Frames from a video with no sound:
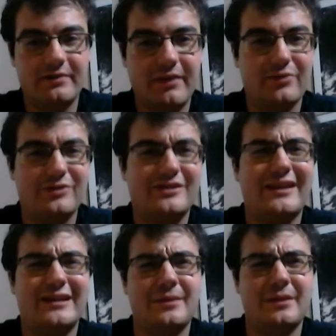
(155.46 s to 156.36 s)
would say
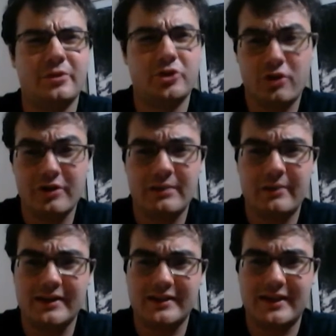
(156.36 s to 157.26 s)
I spent the majority of
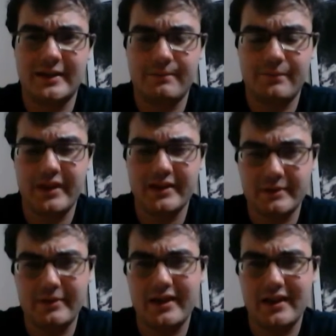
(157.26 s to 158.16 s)
my time at
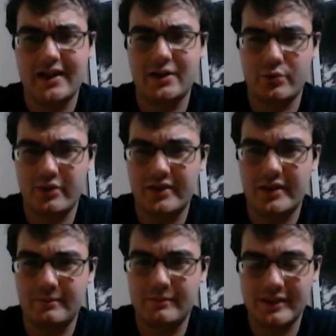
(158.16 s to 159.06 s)
Kamehacon with
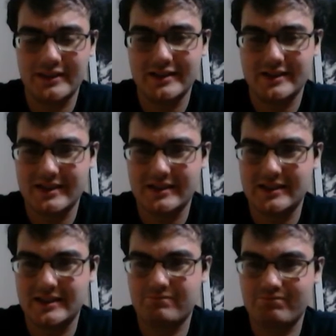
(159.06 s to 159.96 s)
them,
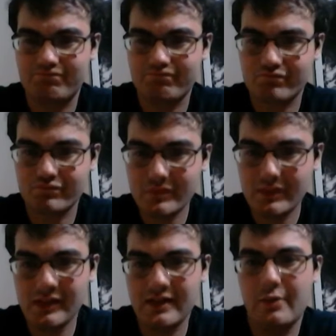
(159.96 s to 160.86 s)
since
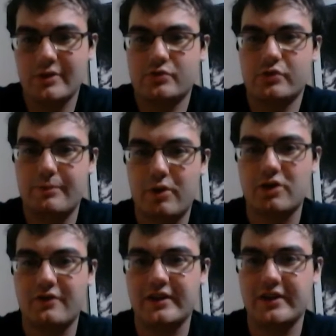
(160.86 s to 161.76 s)
I wasn't really part
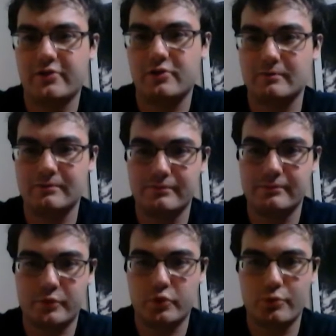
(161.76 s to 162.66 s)
of any other
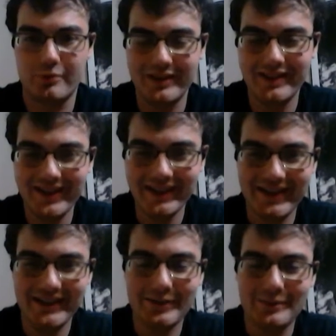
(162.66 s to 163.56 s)
group.
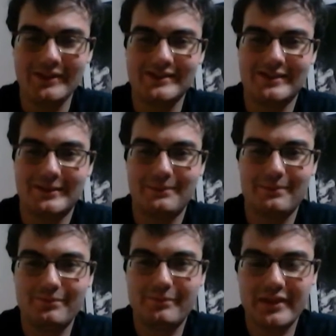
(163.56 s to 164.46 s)
But
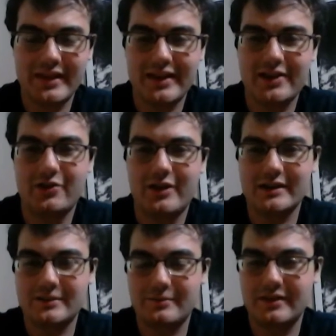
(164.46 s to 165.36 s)
yeah, no, I
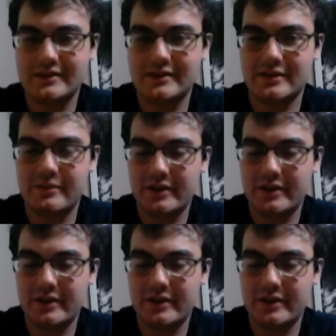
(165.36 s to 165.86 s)
spent the